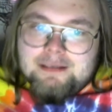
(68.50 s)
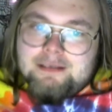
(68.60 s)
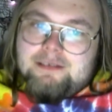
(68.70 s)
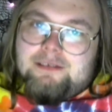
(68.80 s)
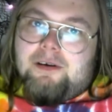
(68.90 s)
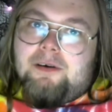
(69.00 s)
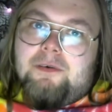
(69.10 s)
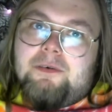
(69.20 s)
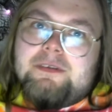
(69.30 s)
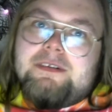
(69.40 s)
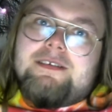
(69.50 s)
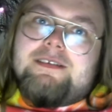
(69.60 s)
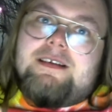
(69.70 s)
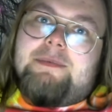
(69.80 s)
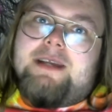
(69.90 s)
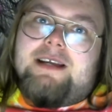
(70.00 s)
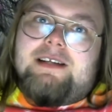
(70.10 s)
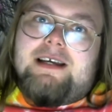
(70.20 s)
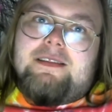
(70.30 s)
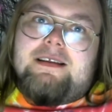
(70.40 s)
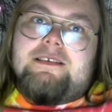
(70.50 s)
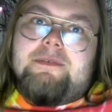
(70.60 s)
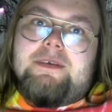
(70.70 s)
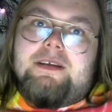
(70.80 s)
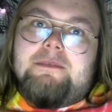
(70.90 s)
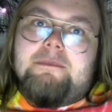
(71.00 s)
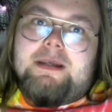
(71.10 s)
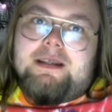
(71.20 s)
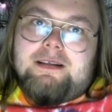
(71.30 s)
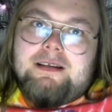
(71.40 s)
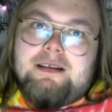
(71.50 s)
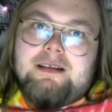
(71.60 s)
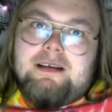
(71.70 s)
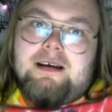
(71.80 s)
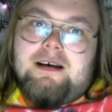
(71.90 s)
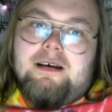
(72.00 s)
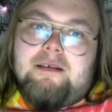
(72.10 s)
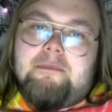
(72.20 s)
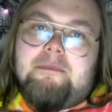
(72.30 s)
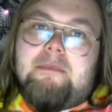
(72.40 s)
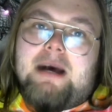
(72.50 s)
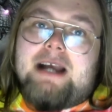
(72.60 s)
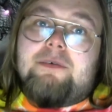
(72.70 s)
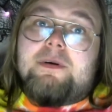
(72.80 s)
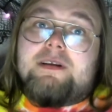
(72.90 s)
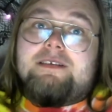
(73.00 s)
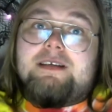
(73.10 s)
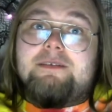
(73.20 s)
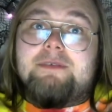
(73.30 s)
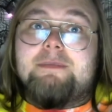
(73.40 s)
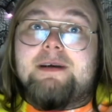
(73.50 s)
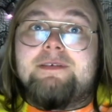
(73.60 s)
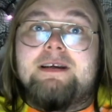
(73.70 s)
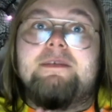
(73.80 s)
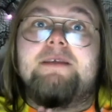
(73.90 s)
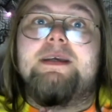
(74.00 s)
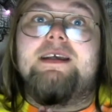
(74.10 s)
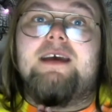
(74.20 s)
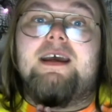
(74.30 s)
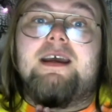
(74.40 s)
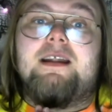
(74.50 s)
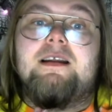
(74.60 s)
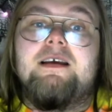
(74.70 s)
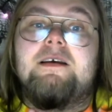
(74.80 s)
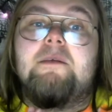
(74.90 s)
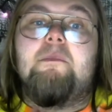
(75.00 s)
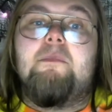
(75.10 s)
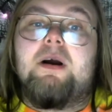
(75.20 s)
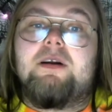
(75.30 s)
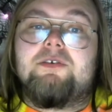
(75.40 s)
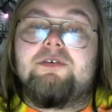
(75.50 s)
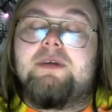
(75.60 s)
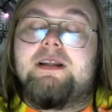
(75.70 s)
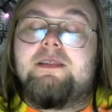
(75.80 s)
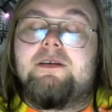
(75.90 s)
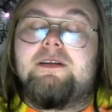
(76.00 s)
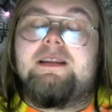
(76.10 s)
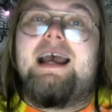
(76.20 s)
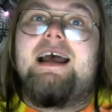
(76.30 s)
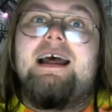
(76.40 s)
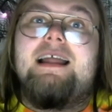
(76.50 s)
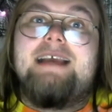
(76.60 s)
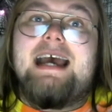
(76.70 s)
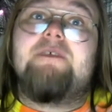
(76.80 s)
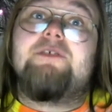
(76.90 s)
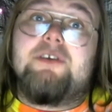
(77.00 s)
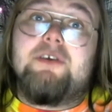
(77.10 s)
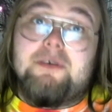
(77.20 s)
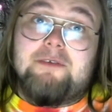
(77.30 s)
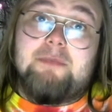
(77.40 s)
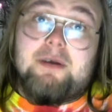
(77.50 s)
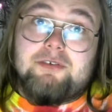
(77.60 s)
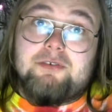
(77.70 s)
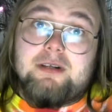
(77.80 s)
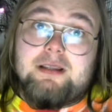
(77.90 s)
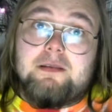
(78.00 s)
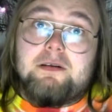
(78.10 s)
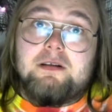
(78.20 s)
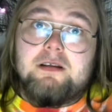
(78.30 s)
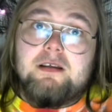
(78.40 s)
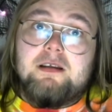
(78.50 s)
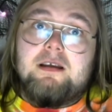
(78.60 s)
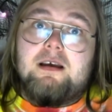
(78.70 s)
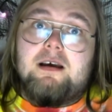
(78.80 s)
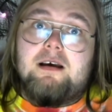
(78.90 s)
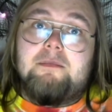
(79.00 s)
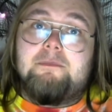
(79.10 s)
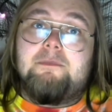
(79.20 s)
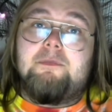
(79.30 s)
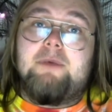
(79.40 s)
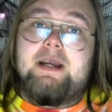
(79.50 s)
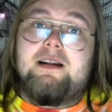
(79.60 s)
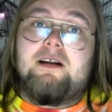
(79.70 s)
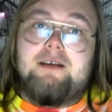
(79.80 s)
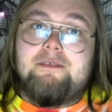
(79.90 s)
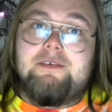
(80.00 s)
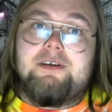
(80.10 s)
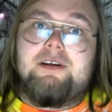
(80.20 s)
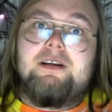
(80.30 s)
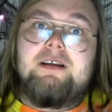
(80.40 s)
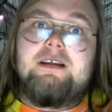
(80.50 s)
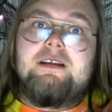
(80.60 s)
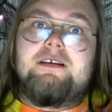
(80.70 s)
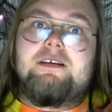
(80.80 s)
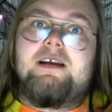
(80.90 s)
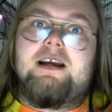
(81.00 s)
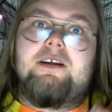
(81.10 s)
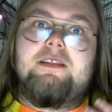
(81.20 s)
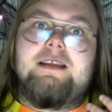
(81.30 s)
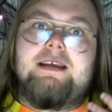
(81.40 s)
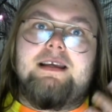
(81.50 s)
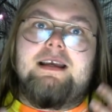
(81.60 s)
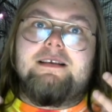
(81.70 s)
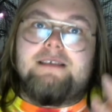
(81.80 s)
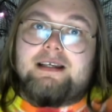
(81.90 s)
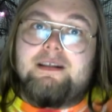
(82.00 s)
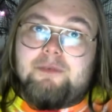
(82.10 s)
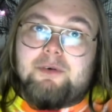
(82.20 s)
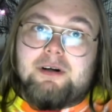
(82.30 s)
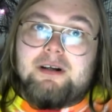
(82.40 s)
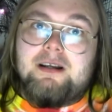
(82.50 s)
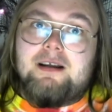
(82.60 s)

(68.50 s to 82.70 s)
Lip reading: So just an update on how things have been. My quarantine with my family began March 23rd, the afternoon of March 23rd, when our governor declared the executive order.